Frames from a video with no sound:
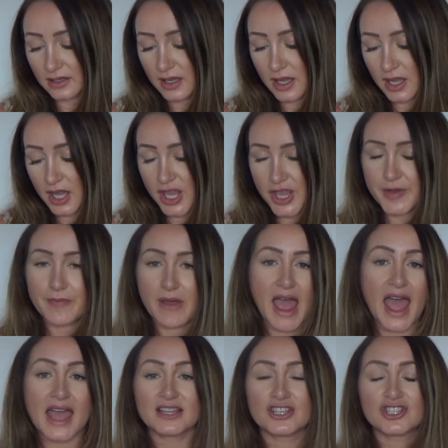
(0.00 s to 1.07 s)

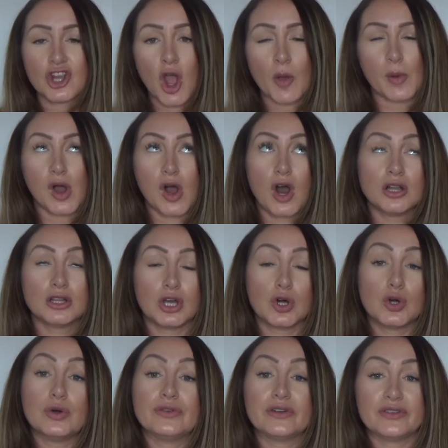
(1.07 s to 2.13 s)
I shop all
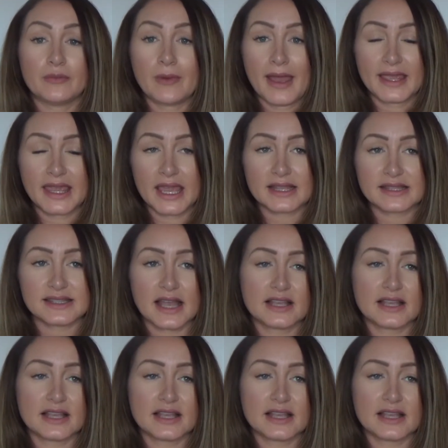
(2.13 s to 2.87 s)
over for my kids.